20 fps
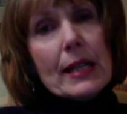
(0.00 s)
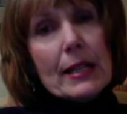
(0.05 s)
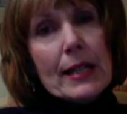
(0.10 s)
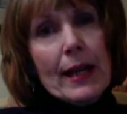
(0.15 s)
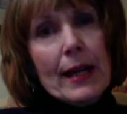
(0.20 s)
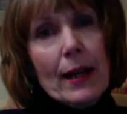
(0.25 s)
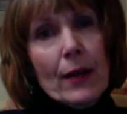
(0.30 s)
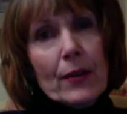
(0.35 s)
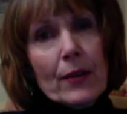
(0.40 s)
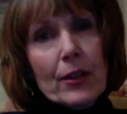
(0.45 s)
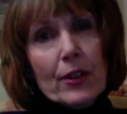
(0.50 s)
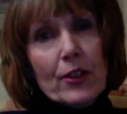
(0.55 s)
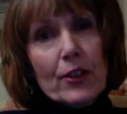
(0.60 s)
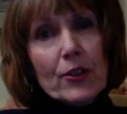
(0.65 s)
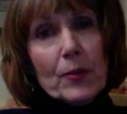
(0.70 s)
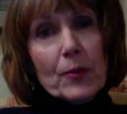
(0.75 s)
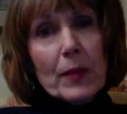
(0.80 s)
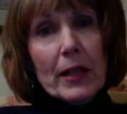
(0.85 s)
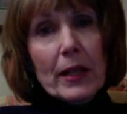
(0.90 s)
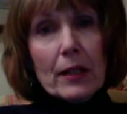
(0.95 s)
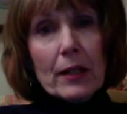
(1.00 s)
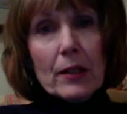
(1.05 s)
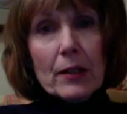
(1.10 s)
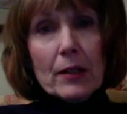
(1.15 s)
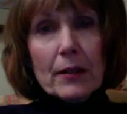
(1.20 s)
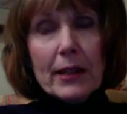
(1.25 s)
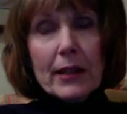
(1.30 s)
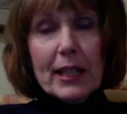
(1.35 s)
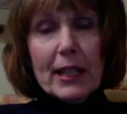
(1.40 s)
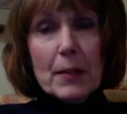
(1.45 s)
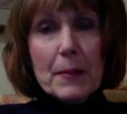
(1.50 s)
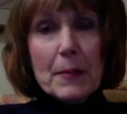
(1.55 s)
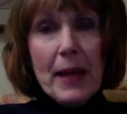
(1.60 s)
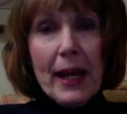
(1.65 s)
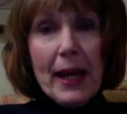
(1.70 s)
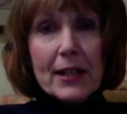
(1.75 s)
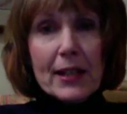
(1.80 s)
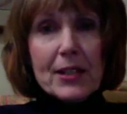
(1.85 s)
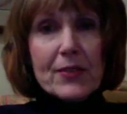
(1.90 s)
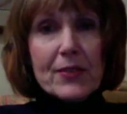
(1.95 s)
now that has been occurring at
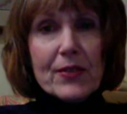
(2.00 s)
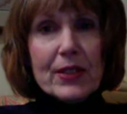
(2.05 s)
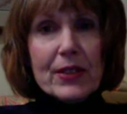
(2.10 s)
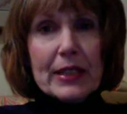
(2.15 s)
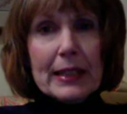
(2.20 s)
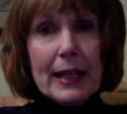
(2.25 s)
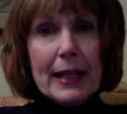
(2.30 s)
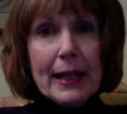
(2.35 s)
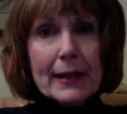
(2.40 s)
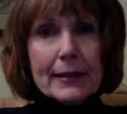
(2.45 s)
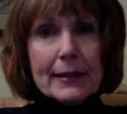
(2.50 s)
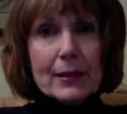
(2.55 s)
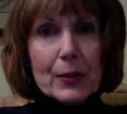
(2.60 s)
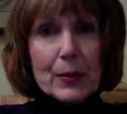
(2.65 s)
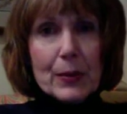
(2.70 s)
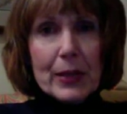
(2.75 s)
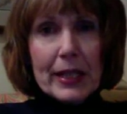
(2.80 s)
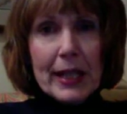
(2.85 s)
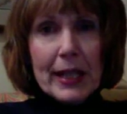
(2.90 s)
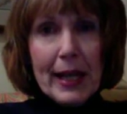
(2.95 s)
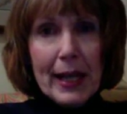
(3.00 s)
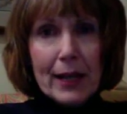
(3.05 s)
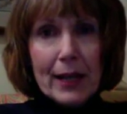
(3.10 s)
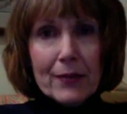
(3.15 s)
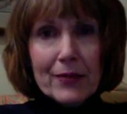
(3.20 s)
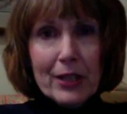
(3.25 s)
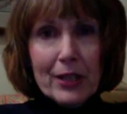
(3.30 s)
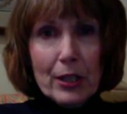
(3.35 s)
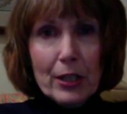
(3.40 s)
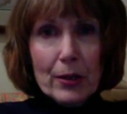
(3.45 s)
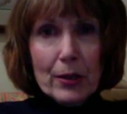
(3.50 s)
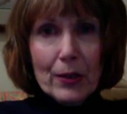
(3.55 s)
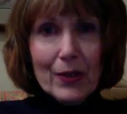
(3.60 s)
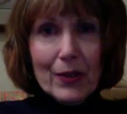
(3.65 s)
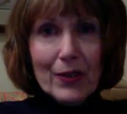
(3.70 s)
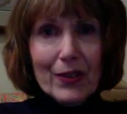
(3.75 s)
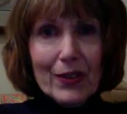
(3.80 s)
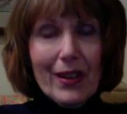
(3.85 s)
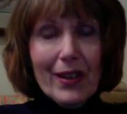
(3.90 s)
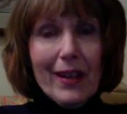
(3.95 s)
Mass for the last 3.5
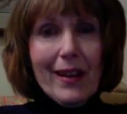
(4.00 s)
years,